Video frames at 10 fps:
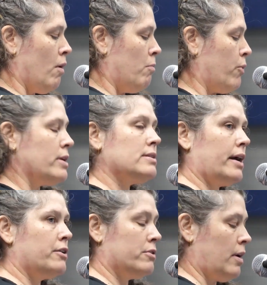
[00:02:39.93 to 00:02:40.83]
Boys
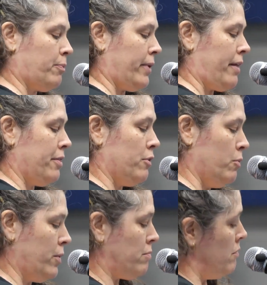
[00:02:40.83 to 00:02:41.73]
I grew up with,
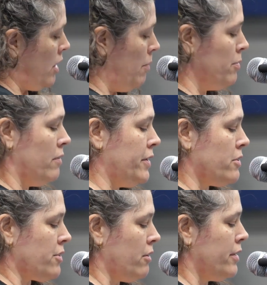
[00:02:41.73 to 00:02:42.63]
who a couple of
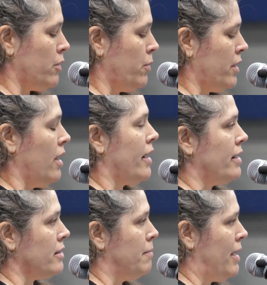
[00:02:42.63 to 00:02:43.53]
years earlier would have gone
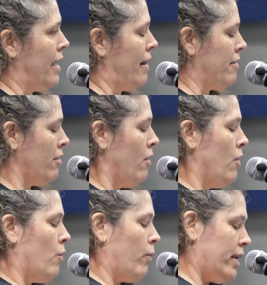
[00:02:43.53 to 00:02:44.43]
into the mines,
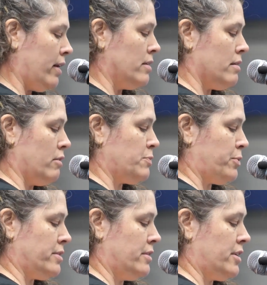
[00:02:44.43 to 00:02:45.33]
went into those
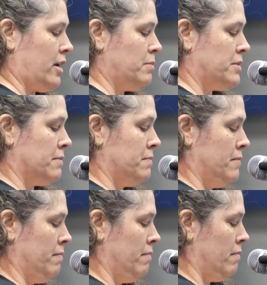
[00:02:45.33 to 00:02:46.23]
prison jobs.
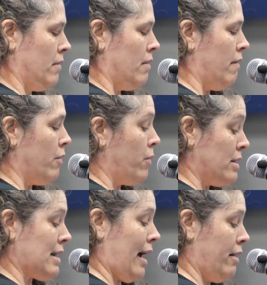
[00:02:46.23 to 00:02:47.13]
Of the
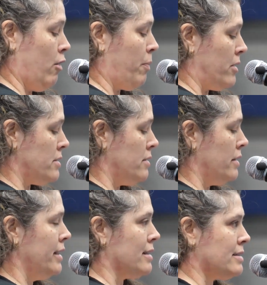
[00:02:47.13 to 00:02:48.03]
ones I know
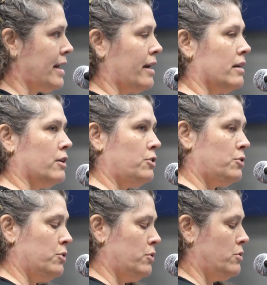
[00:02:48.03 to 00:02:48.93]
personally, it has taken a
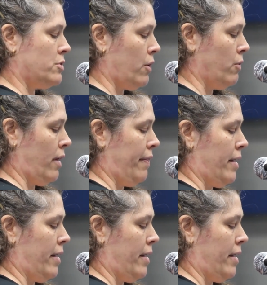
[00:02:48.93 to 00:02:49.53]
huge toll on